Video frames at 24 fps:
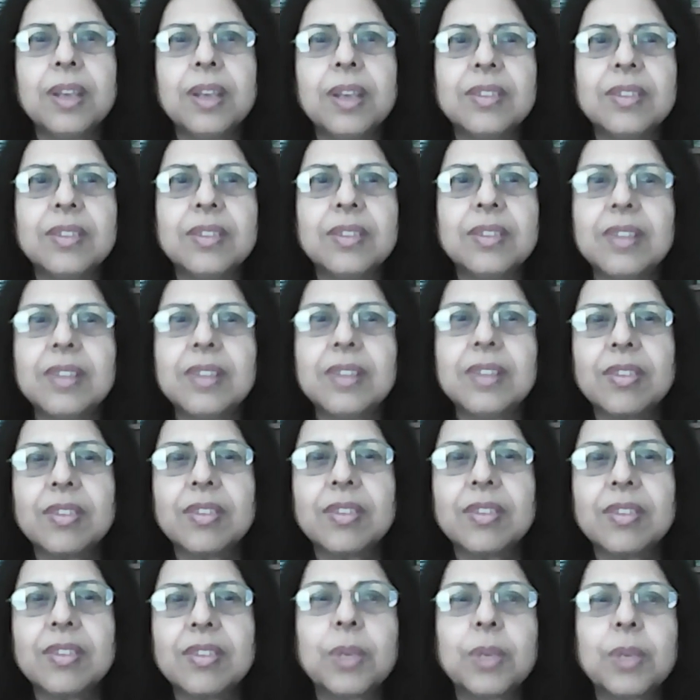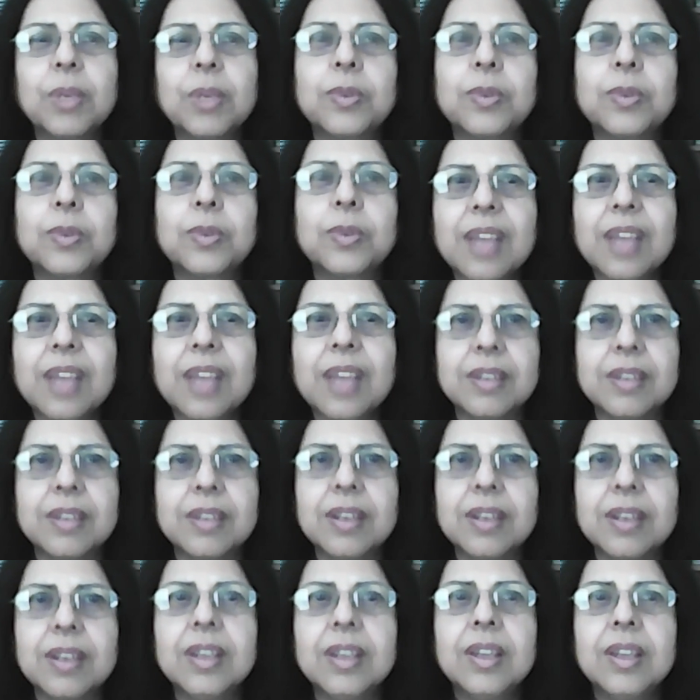And Sita's is much more
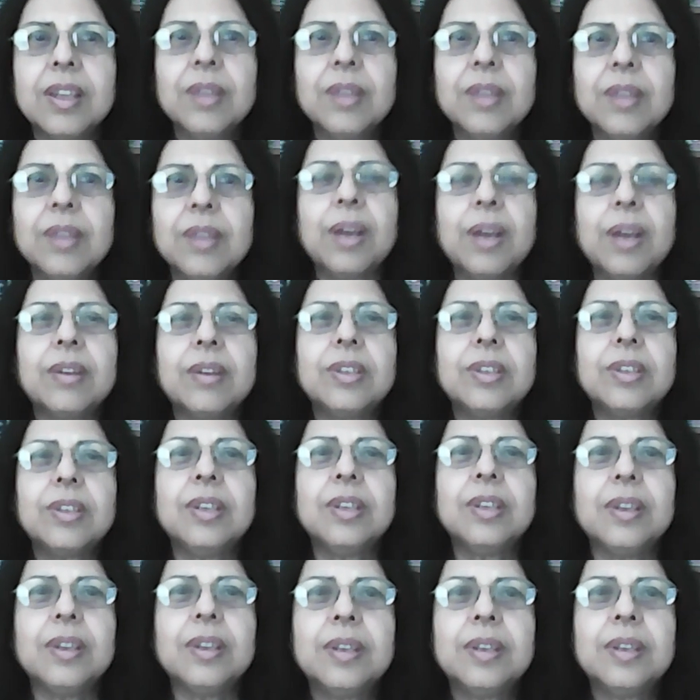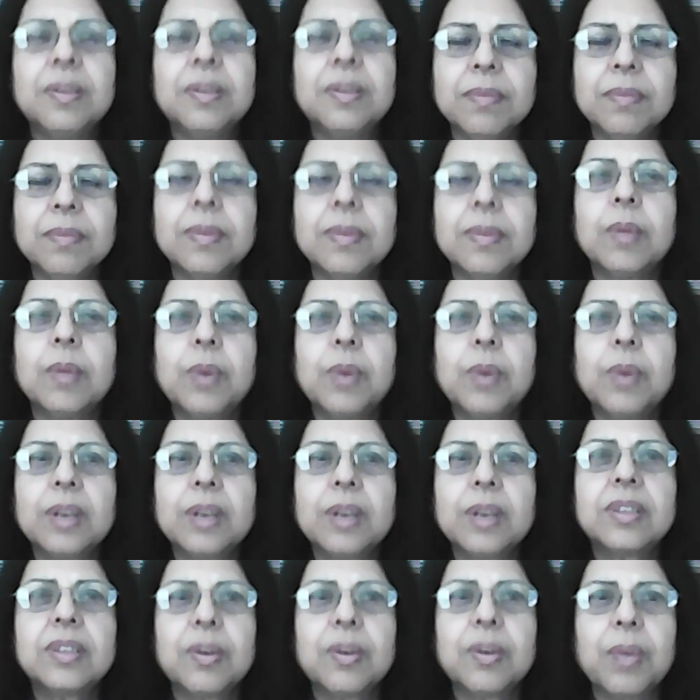subtle, where she
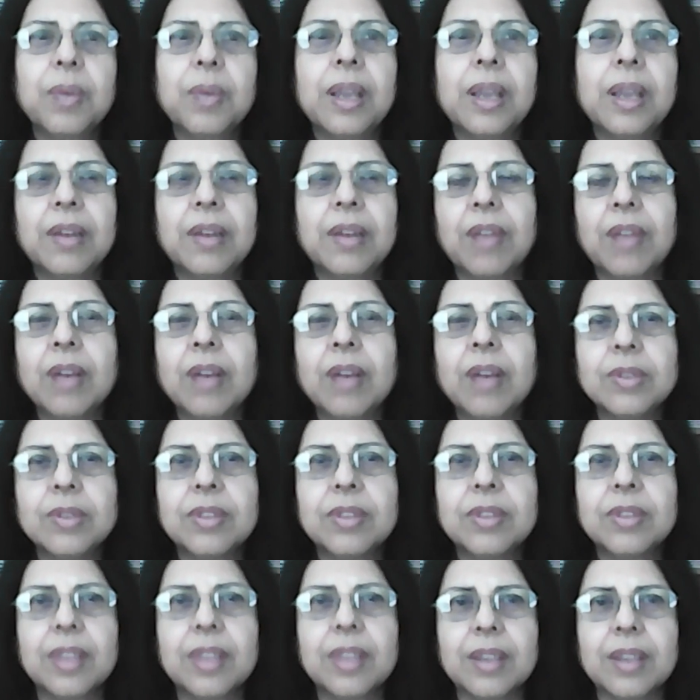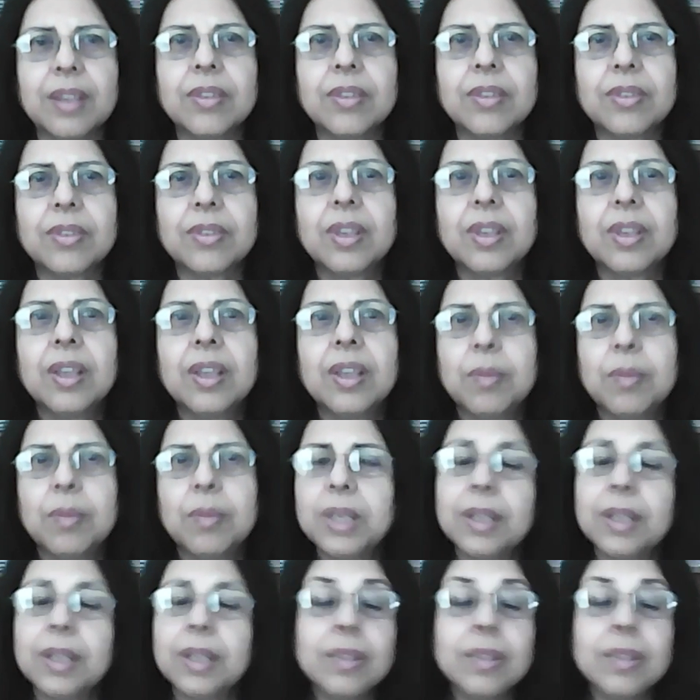works her way around things,
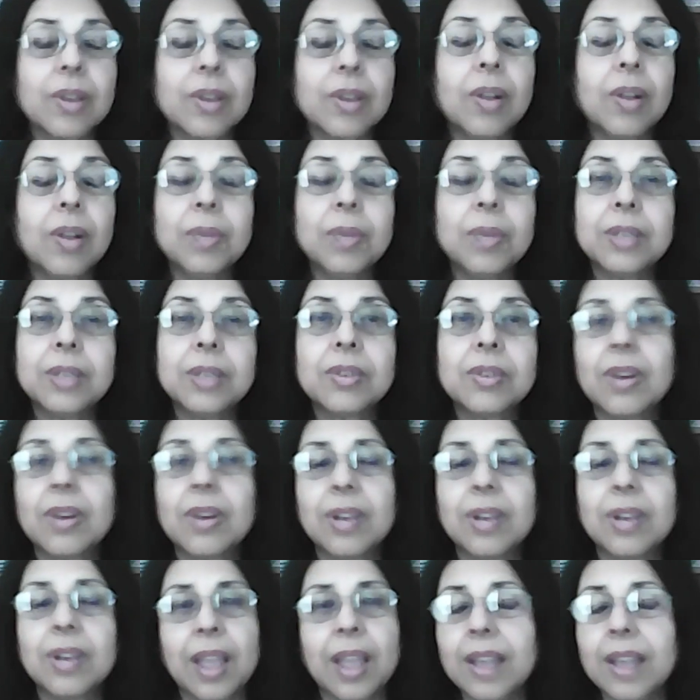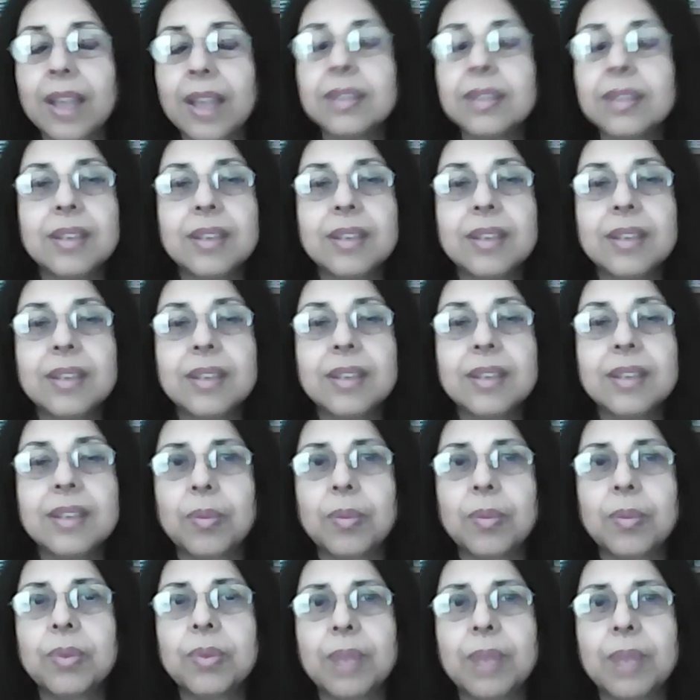but is always strong and never
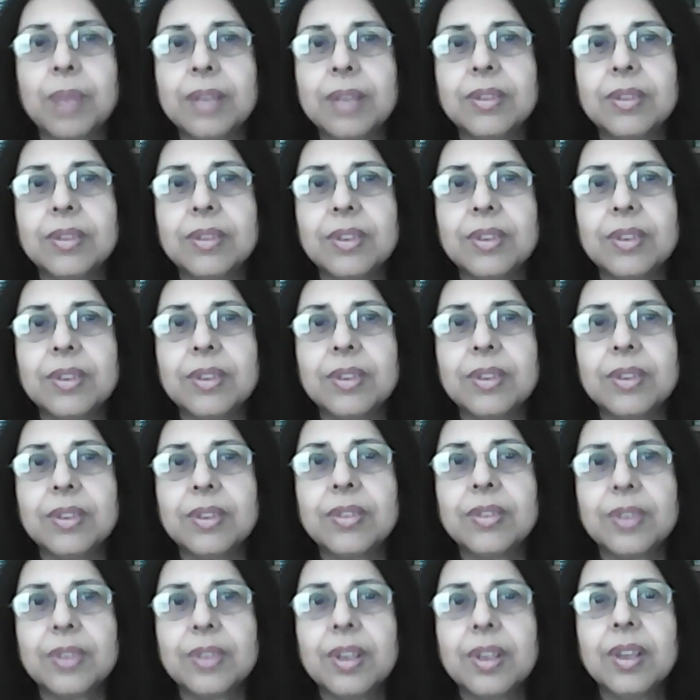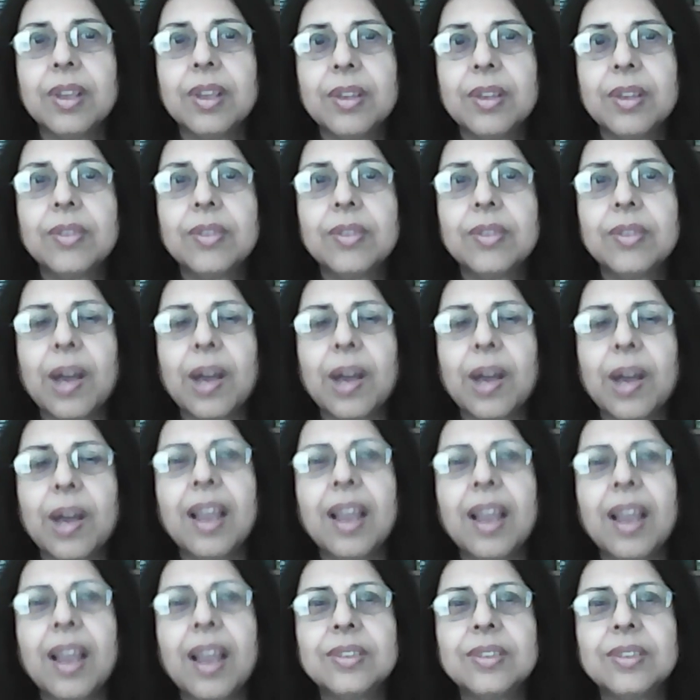compromises. So I had
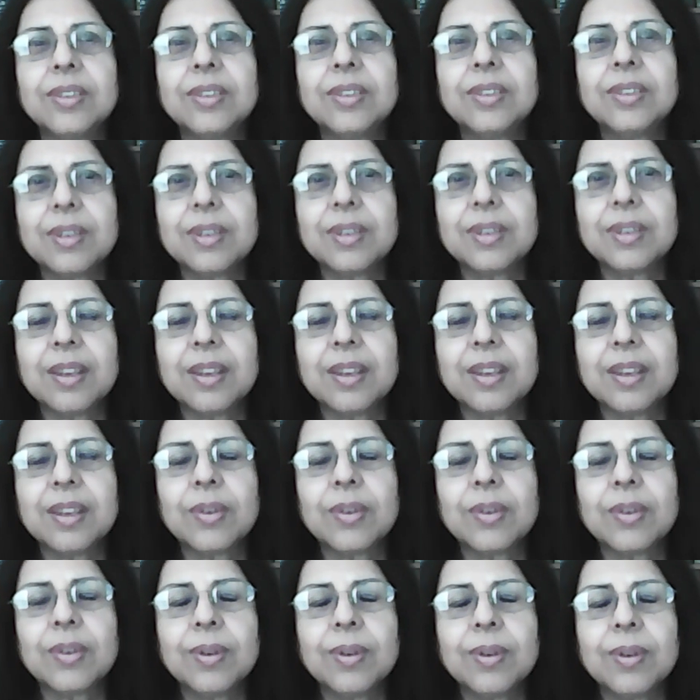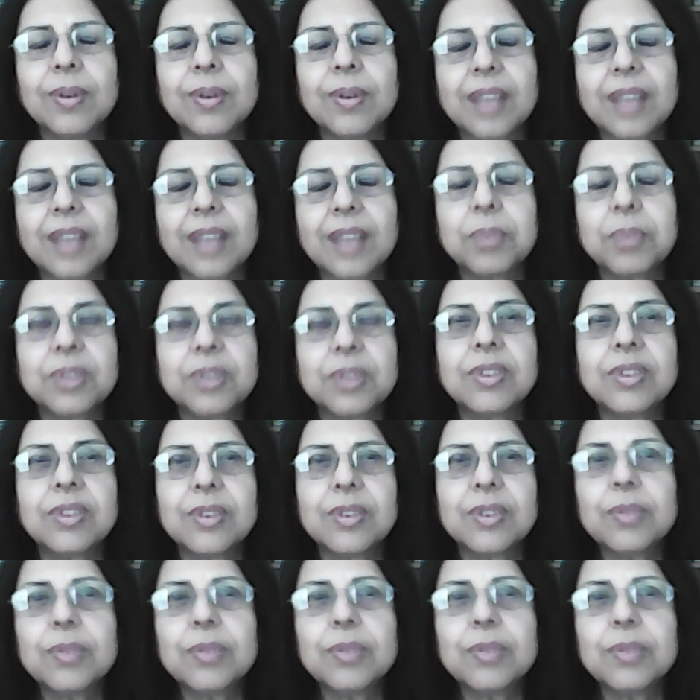to really grow as a person to
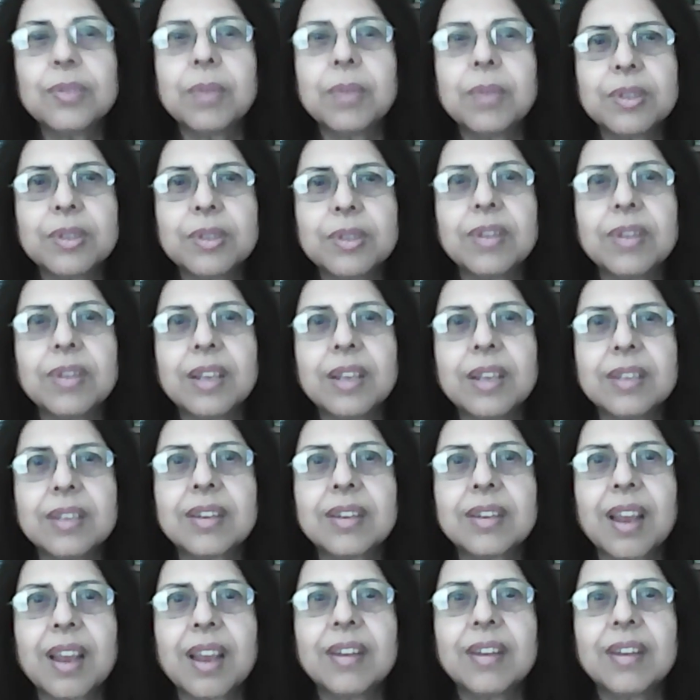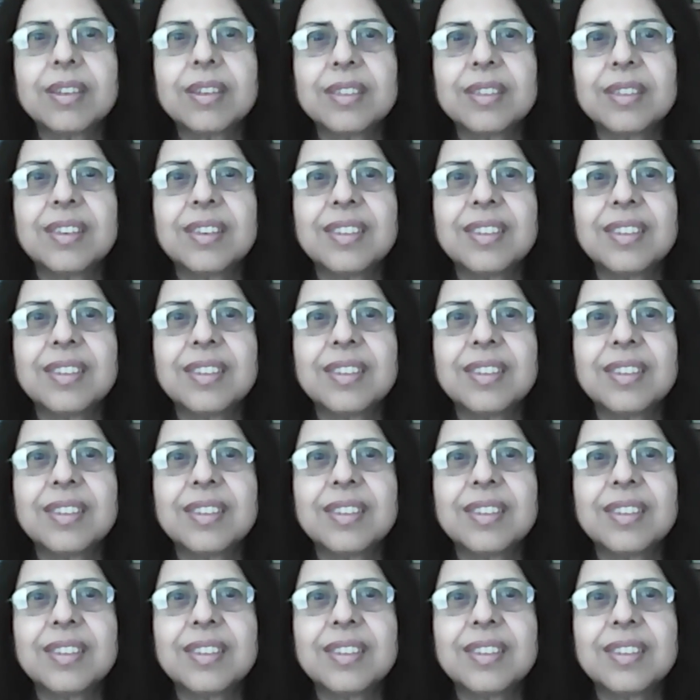be able to write her character.